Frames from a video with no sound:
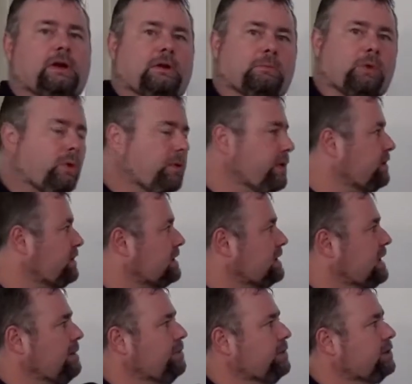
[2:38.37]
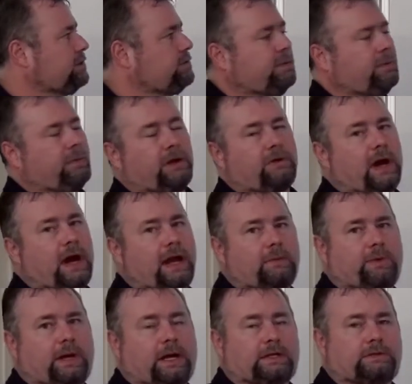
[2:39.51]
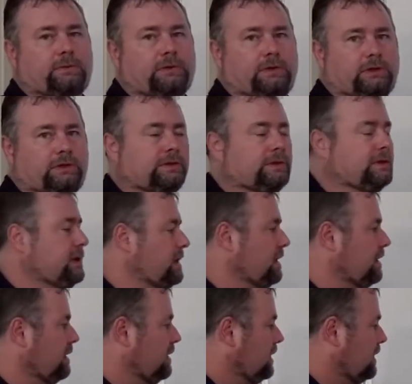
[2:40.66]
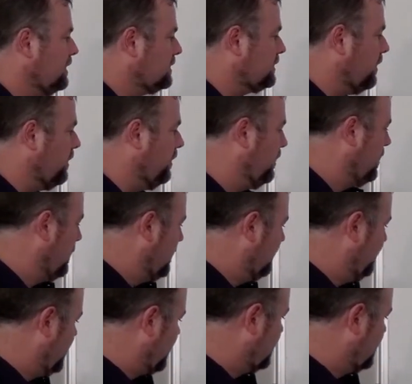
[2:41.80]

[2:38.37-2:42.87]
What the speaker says: more than just numbers when we create our passwords. So for